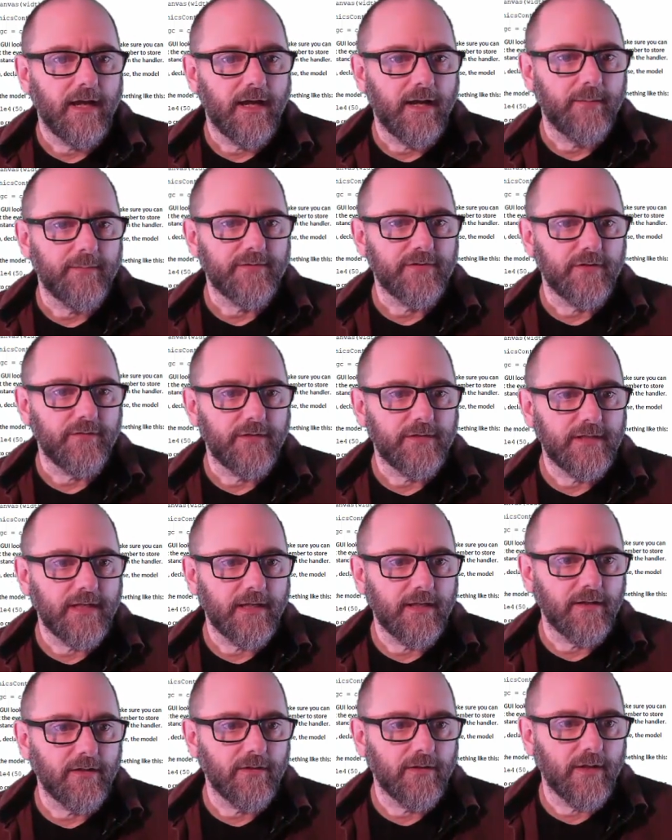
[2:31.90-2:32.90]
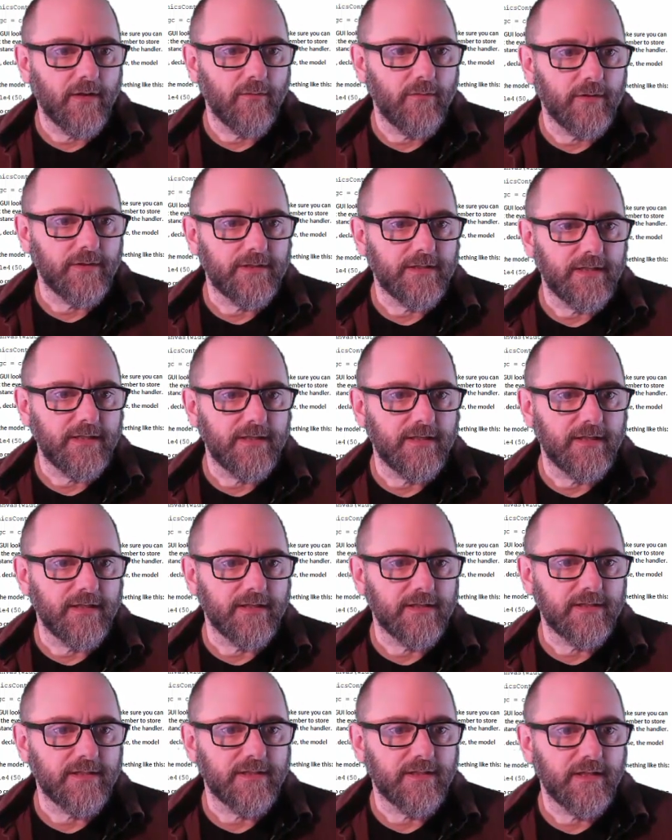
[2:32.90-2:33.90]
So if you take a look at what's in
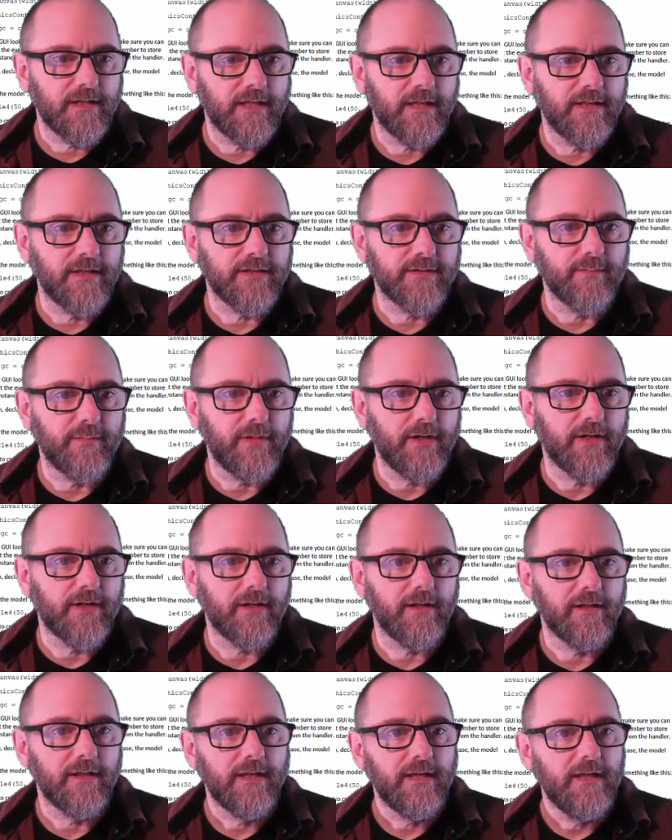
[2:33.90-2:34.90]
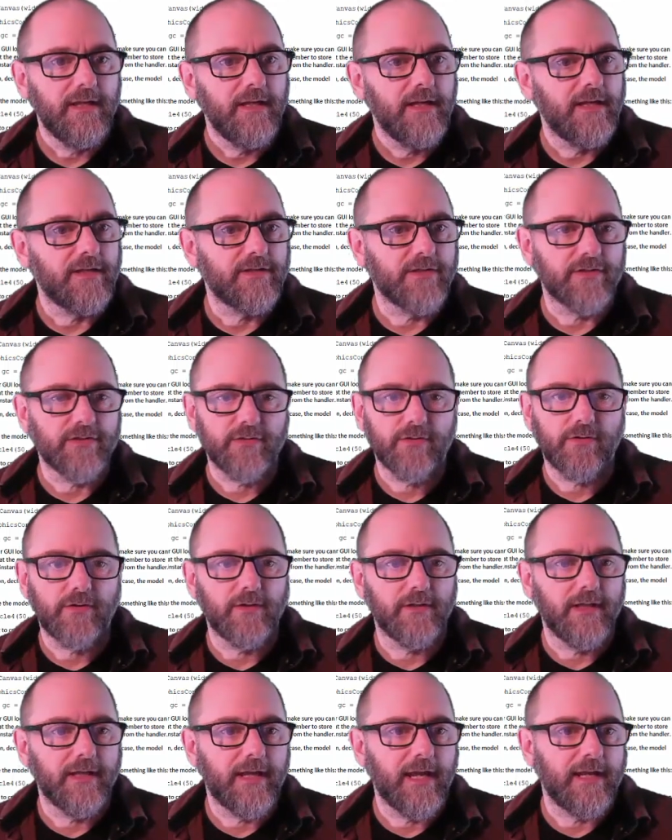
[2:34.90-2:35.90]
this model, it's a
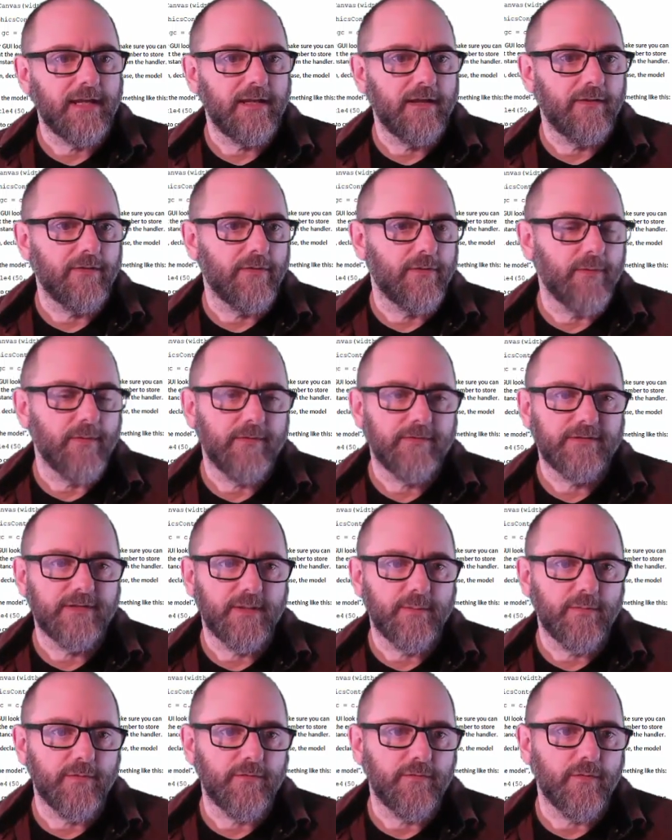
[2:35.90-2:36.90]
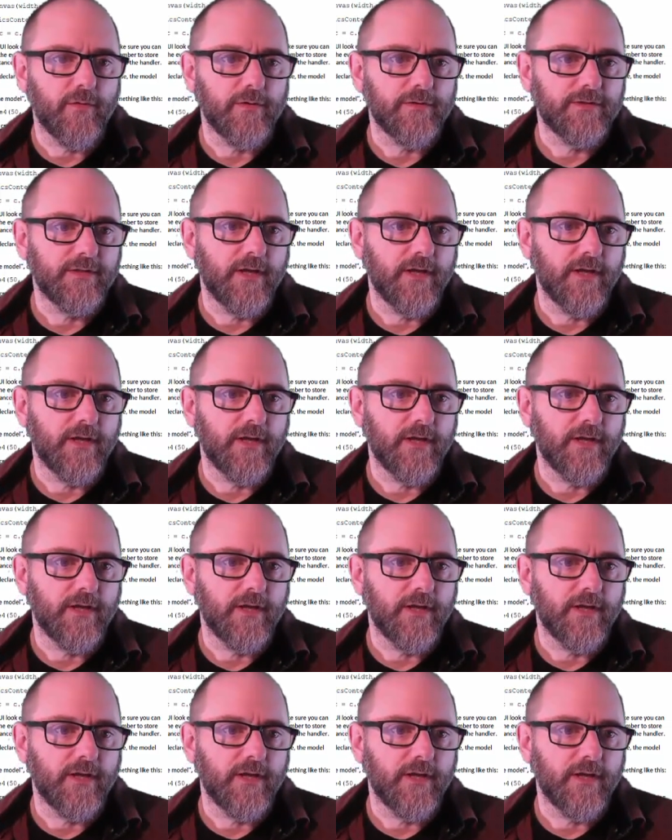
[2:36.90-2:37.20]
circle like any other that we've seen before.